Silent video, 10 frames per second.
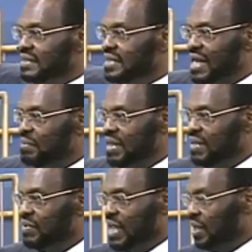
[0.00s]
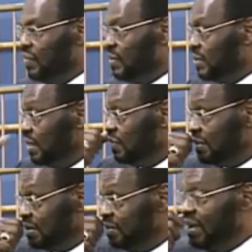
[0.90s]
Not many cable
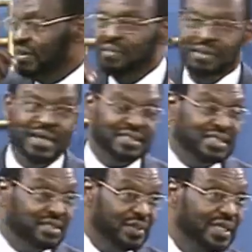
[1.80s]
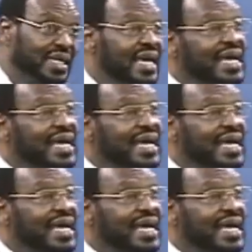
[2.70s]
television. Let me ask this way.